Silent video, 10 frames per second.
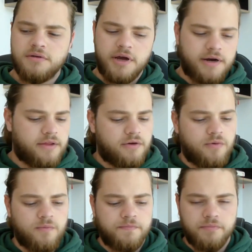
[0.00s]
another
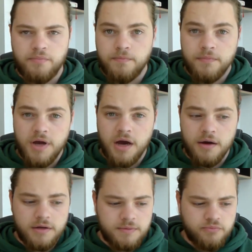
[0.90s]

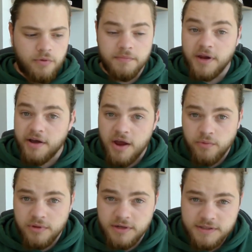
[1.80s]
problem that I had
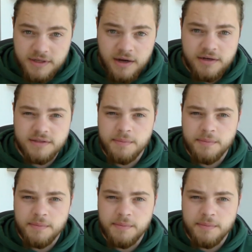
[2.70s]
with the design is I